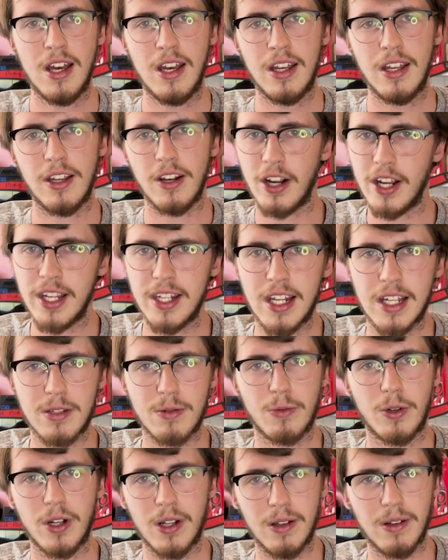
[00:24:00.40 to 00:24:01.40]
he
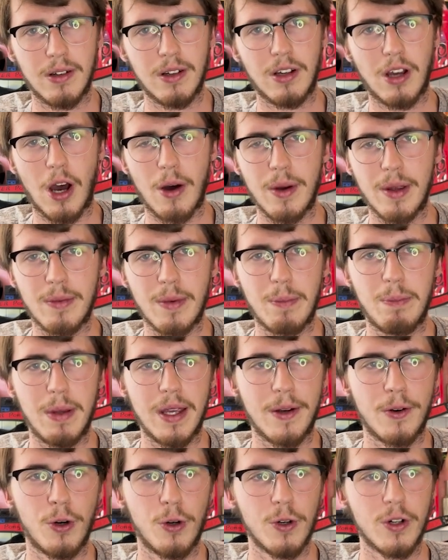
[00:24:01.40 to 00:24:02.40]
doesn't want to go in with
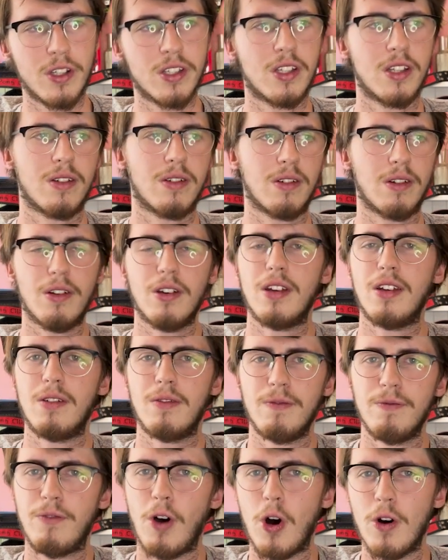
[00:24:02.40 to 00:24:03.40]
big hooks and
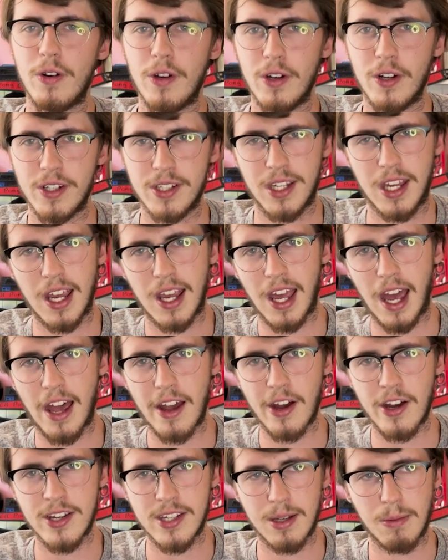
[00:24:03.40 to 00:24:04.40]
Volkanovski
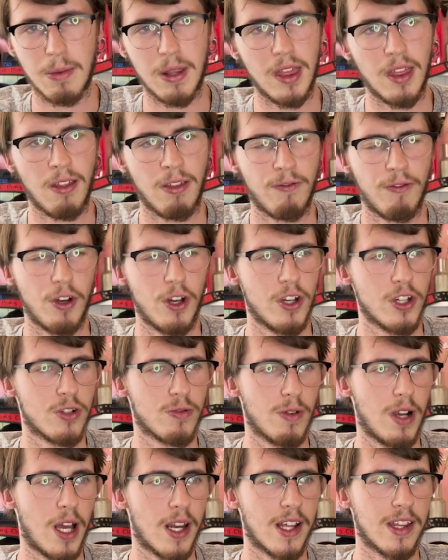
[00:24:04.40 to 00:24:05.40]
KOs him in the first
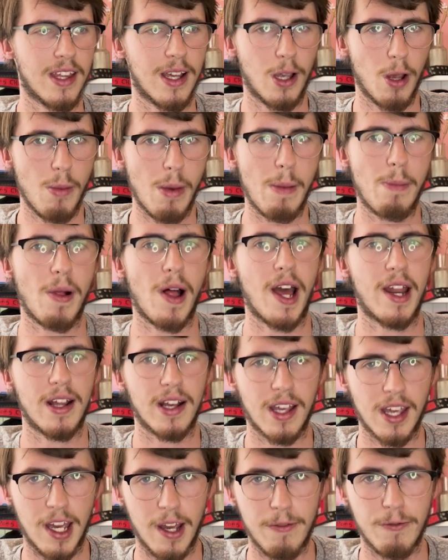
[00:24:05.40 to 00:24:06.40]
round. I think he'll be playing it
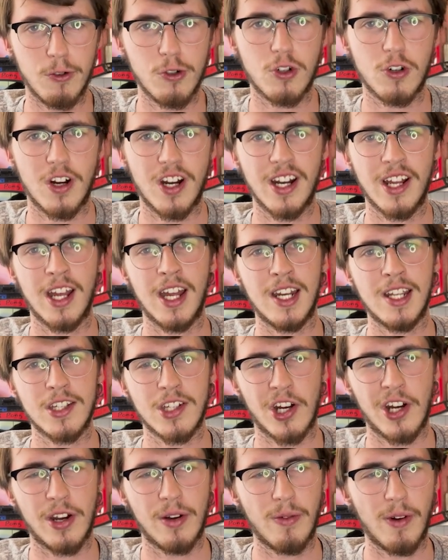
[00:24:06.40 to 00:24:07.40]
careful, trying to get his
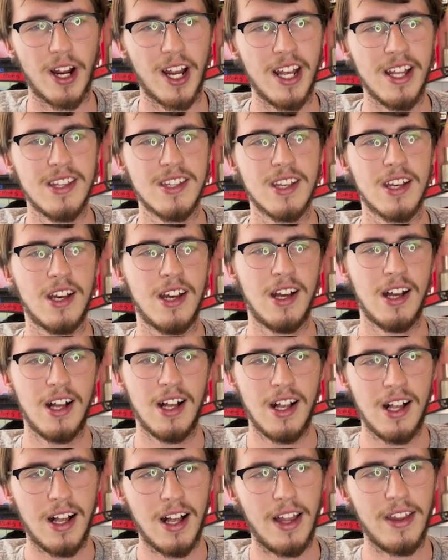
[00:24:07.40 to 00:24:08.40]
own reads.
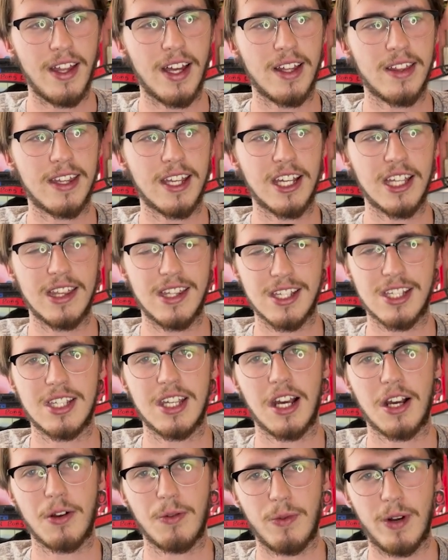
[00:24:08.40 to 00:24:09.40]
And then I think in the
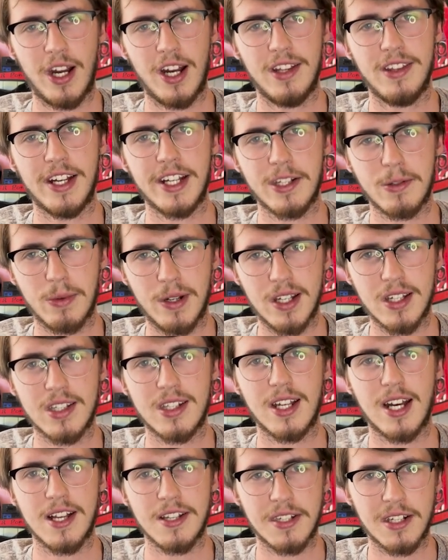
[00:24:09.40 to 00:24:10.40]
second round, that's when it
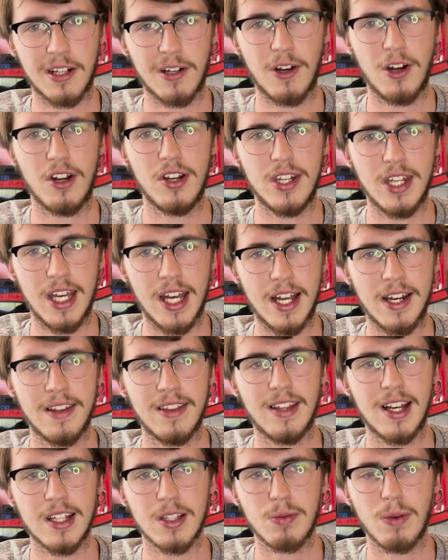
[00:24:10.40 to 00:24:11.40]
starts to go down.
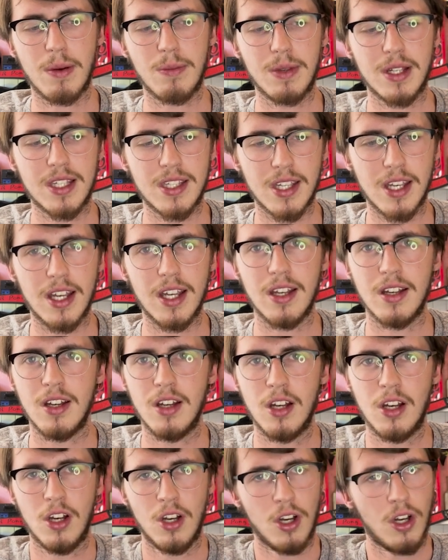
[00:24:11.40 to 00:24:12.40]
And that's when we see
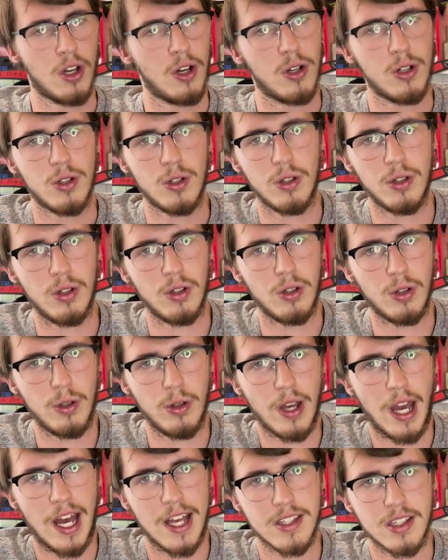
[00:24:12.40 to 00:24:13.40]
who
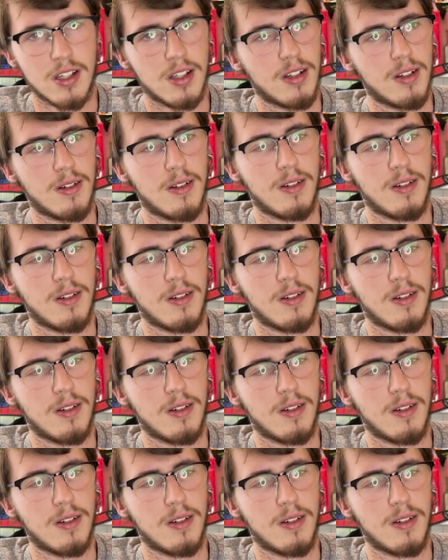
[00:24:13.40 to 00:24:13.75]
has it.